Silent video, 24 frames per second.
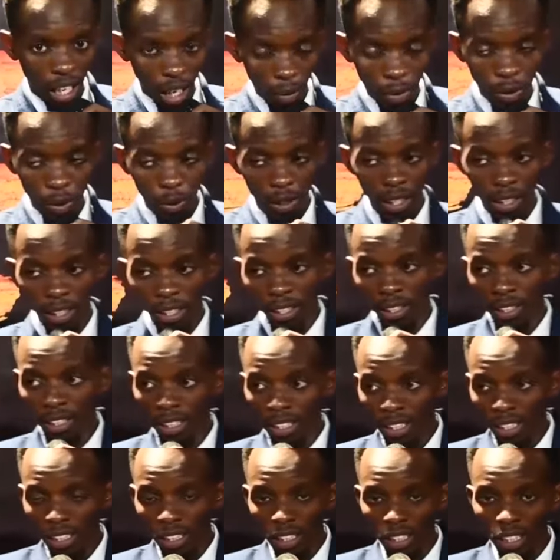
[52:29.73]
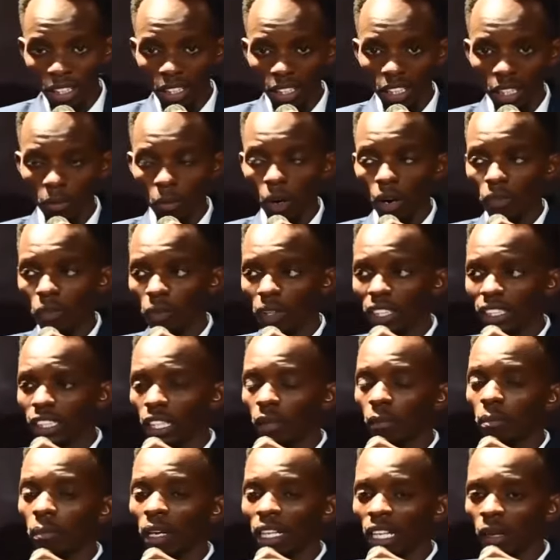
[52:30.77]
Are we together?
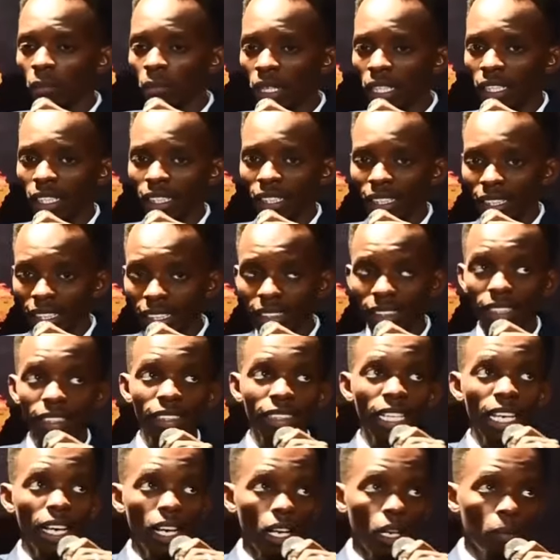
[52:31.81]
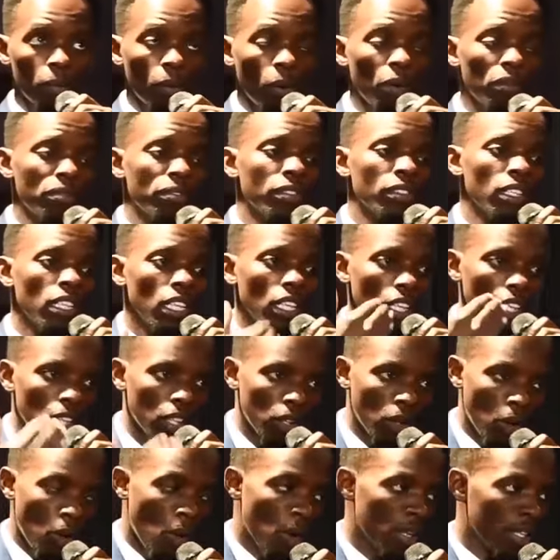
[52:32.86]
Nimewafundisha mara mingi, grace is the help of
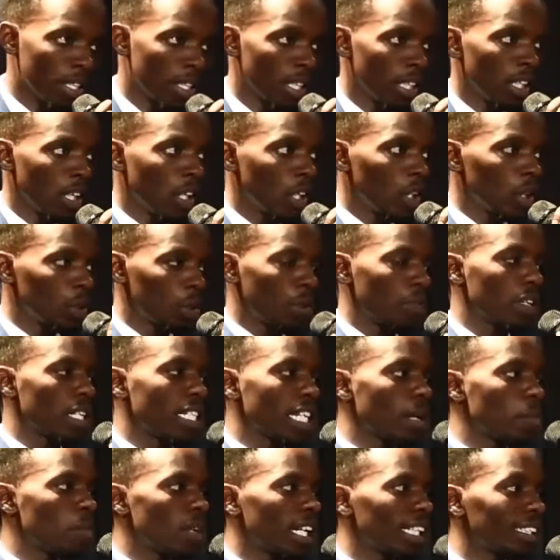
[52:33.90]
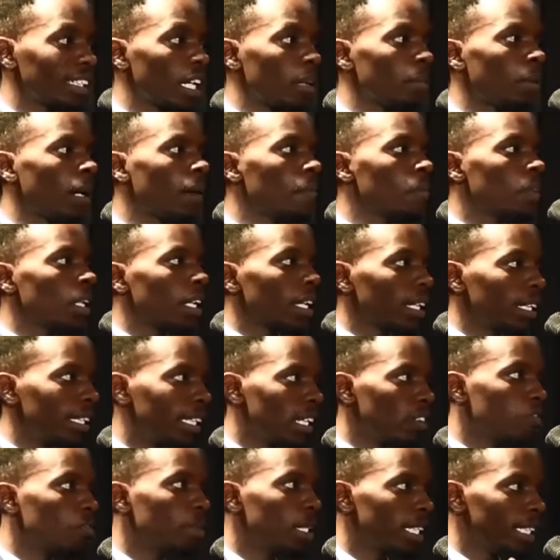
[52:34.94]
God. So every time unasema,
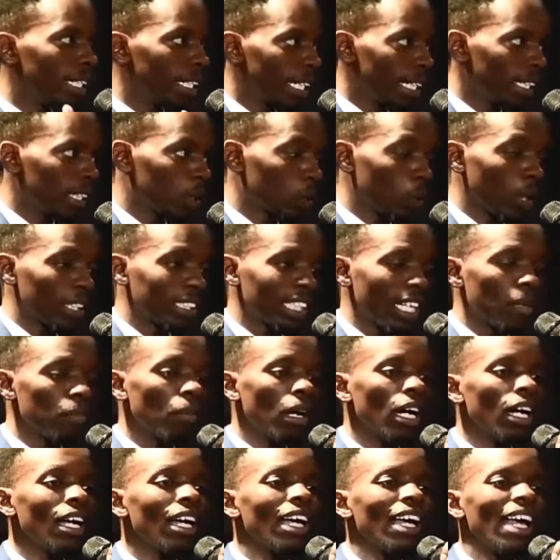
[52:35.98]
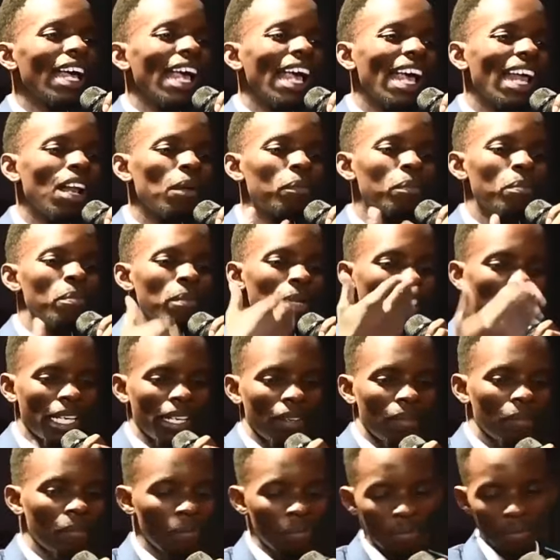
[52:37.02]
give me grace, unasema, help me.
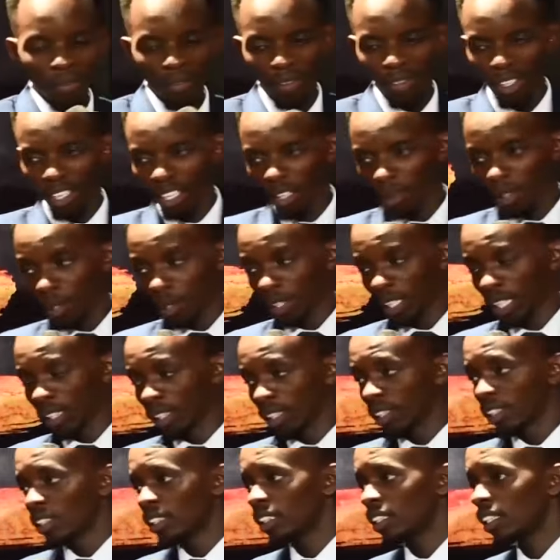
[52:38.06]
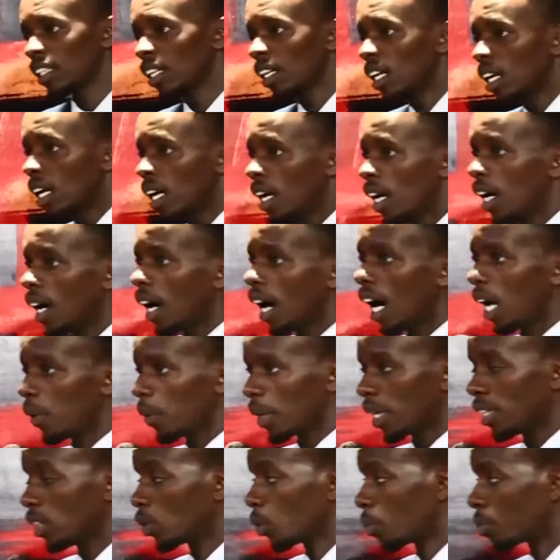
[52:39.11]
Are we together? Are
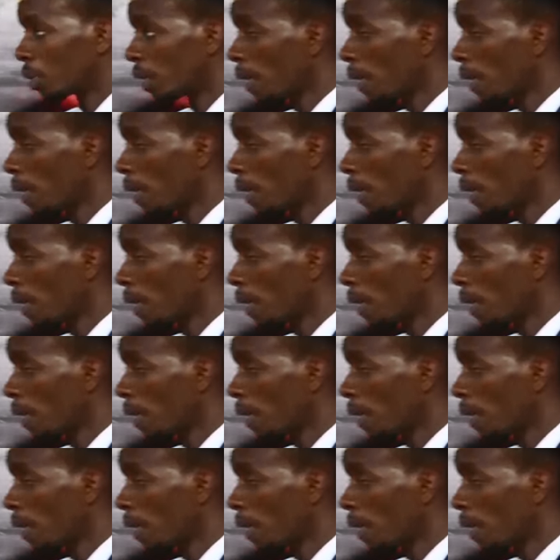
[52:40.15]
you ready to